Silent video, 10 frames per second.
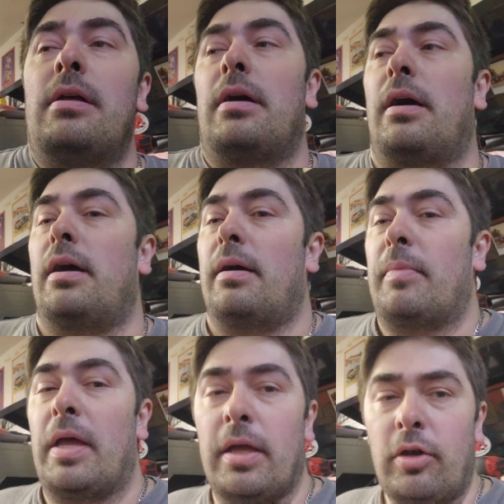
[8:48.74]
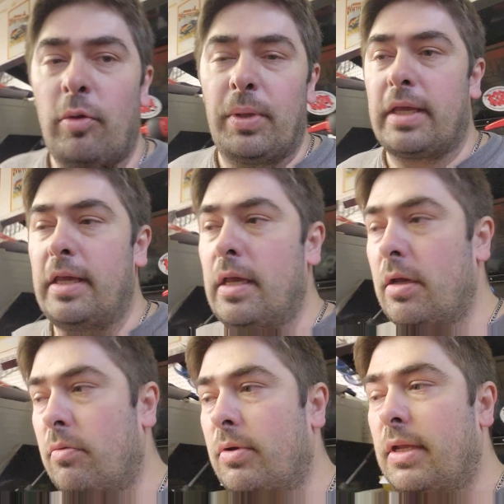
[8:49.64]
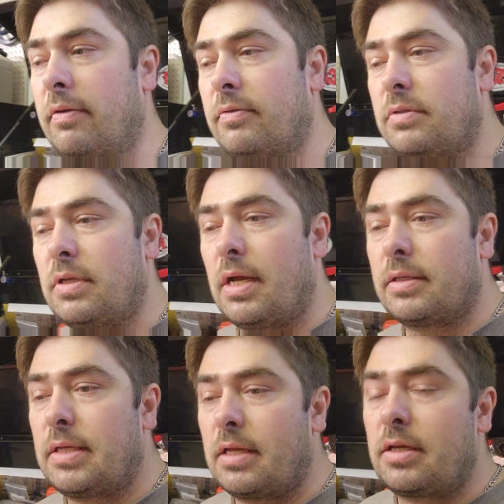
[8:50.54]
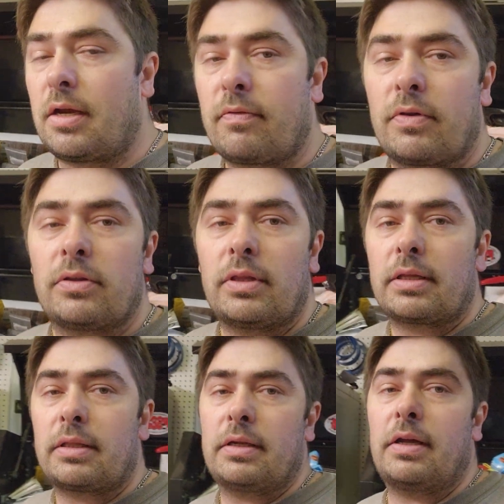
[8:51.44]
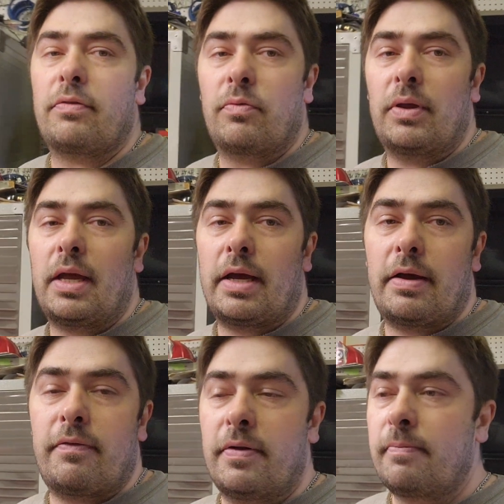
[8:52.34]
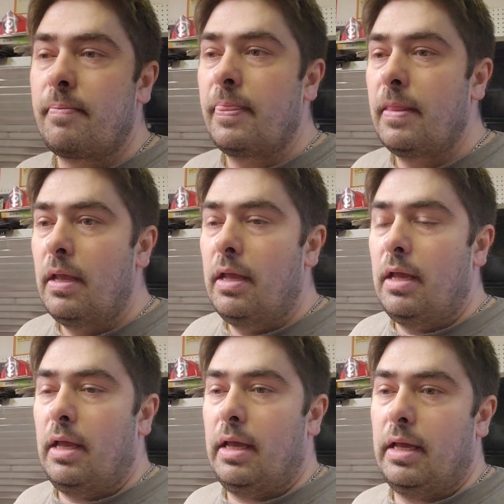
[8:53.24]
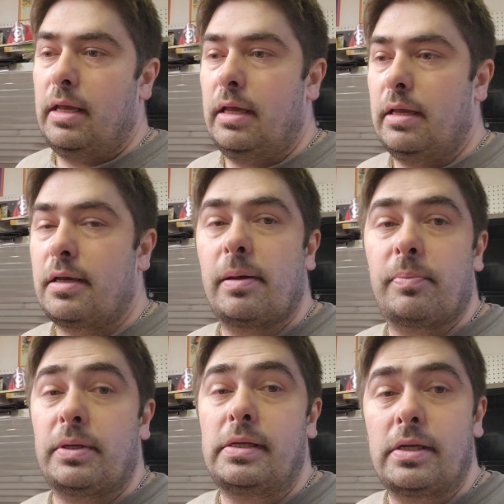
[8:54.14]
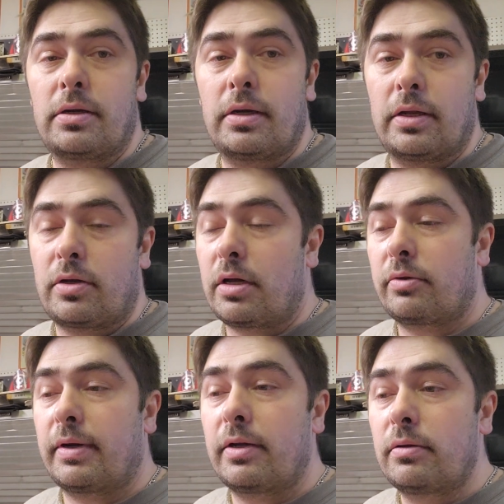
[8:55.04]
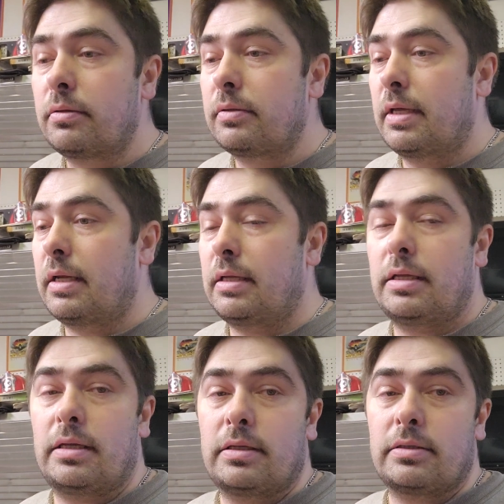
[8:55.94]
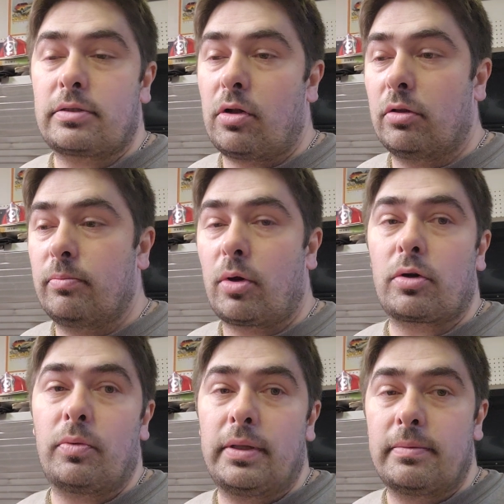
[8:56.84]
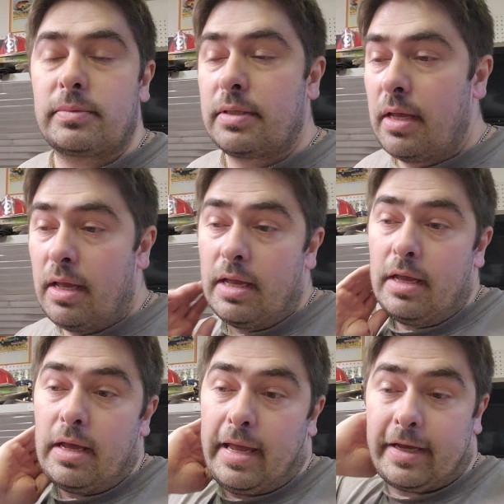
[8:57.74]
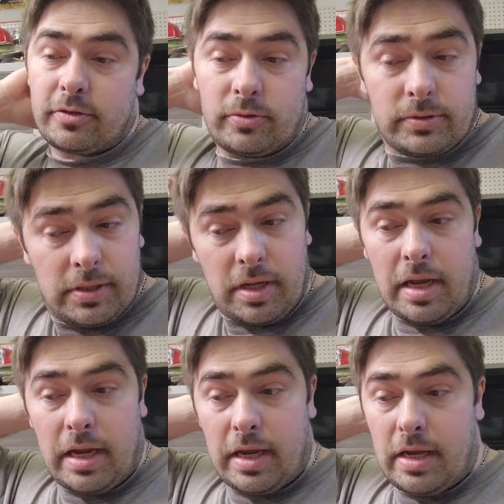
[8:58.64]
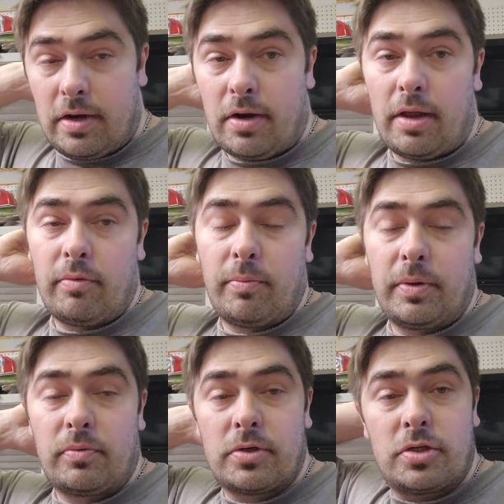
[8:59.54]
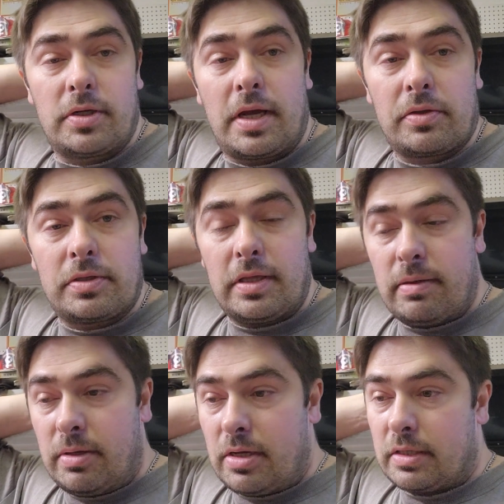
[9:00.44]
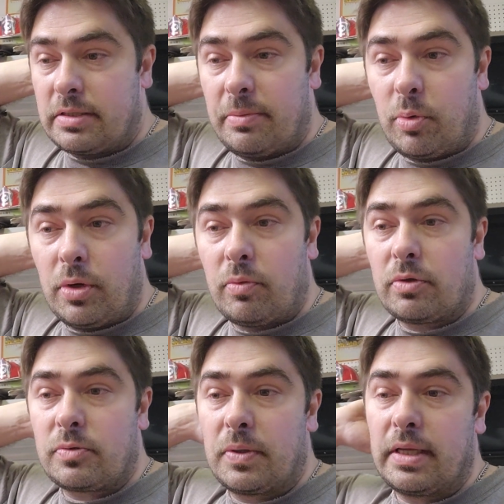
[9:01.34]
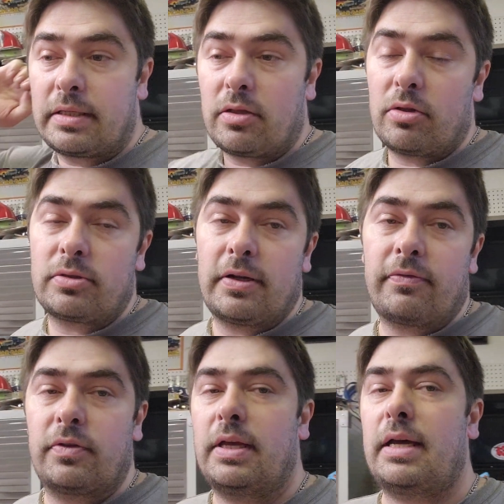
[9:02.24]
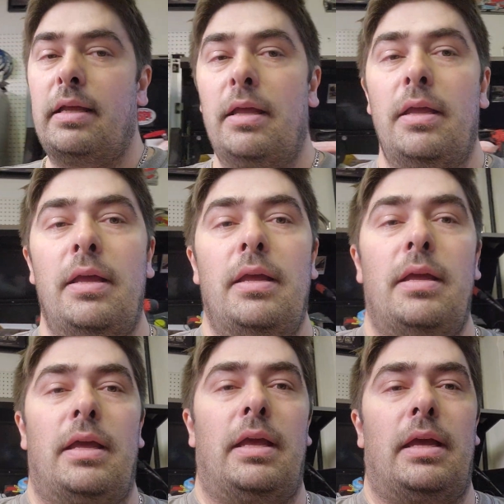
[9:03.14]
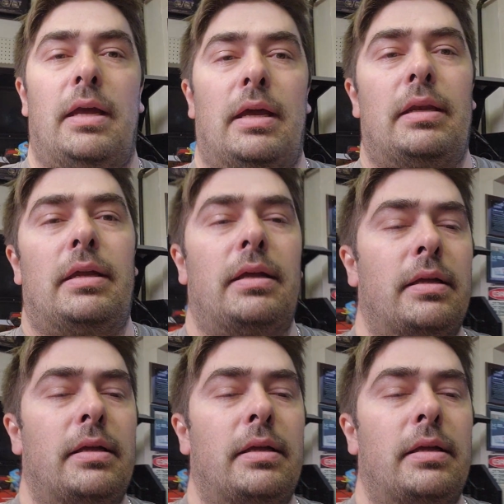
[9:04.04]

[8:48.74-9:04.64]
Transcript: no biggie. We'll get it taken care of. Luckily enough, we have a company here in Colorado that is called Mark Williams Axles, and I will be reaching out to them here at some point once we get close enough for that, and